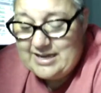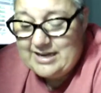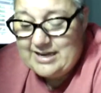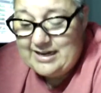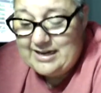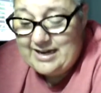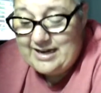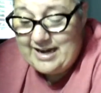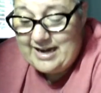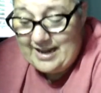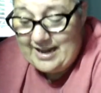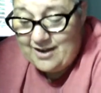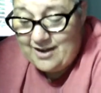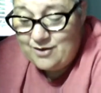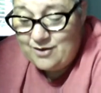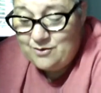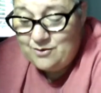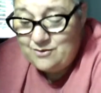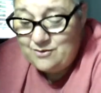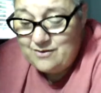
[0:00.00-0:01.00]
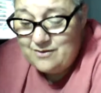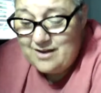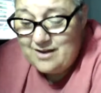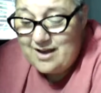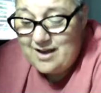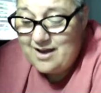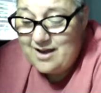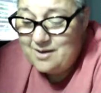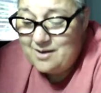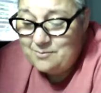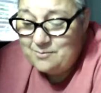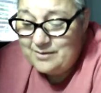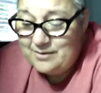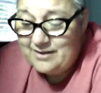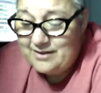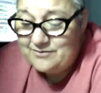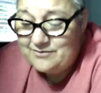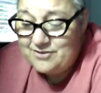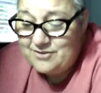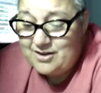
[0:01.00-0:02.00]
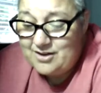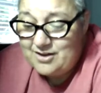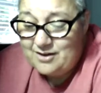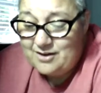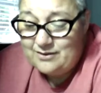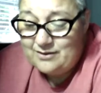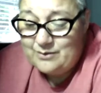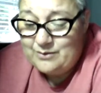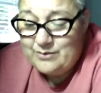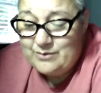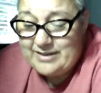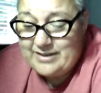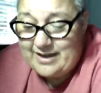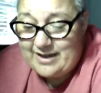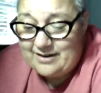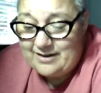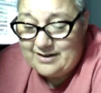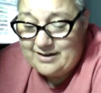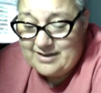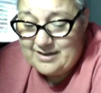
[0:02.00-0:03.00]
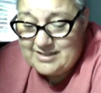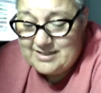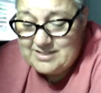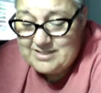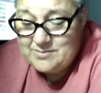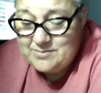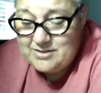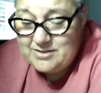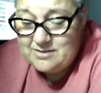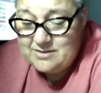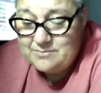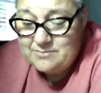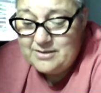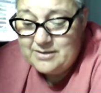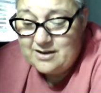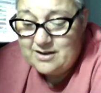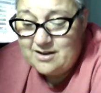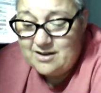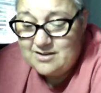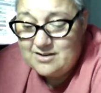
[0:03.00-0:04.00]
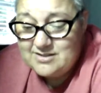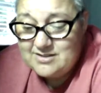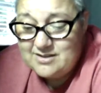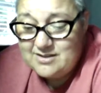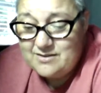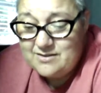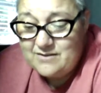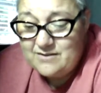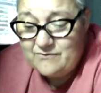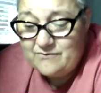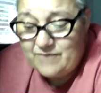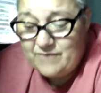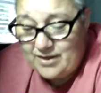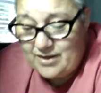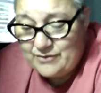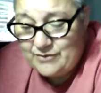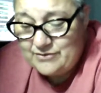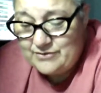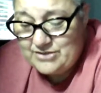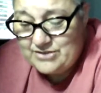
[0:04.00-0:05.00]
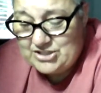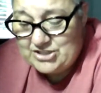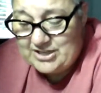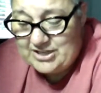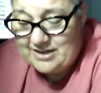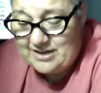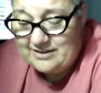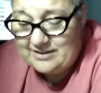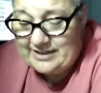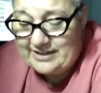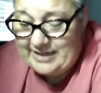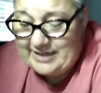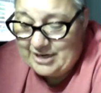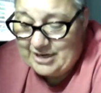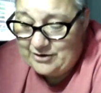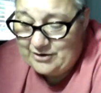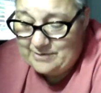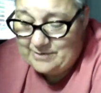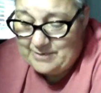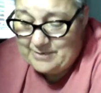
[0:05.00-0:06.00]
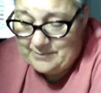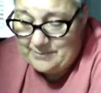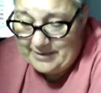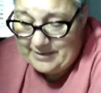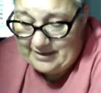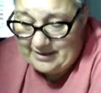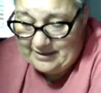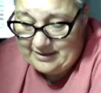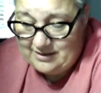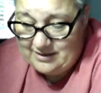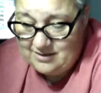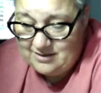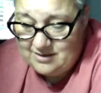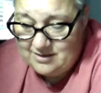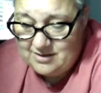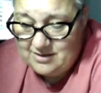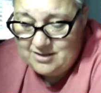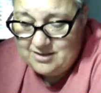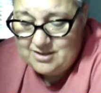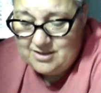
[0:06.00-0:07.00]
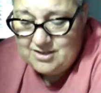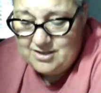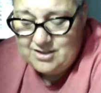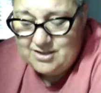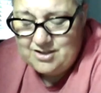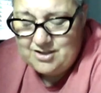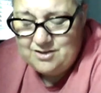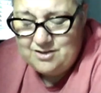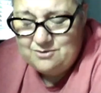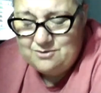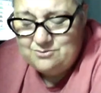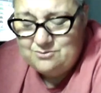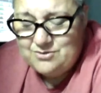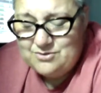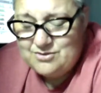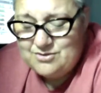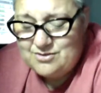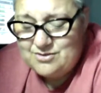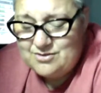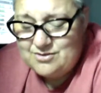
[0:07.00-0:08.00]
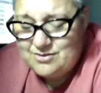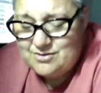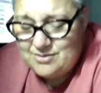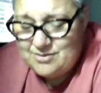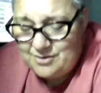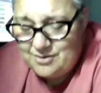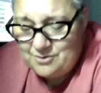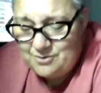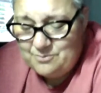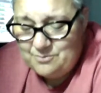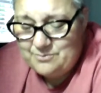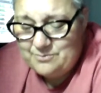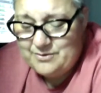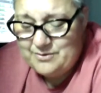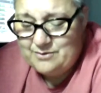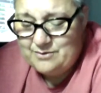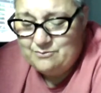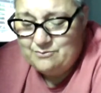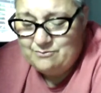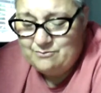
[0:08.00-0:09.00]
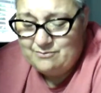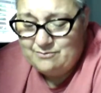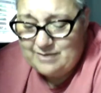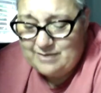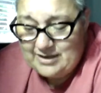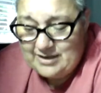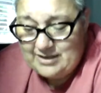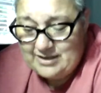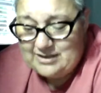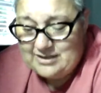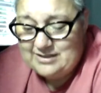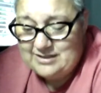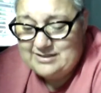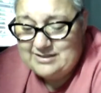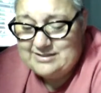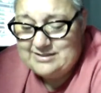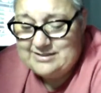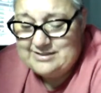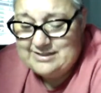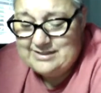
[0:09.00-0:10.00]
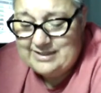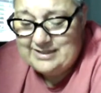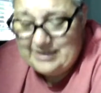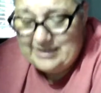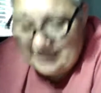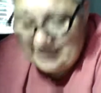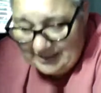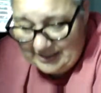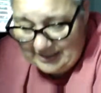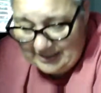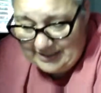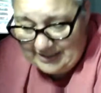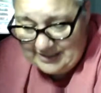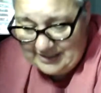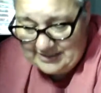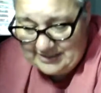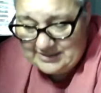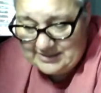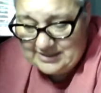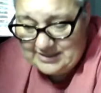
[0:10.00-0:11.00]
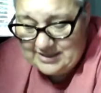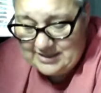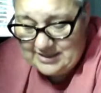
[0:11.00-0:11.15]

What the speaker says: Now I'm left not only without a husband, but also the father of the child I carry in my belly. You stupid, reckless idiot.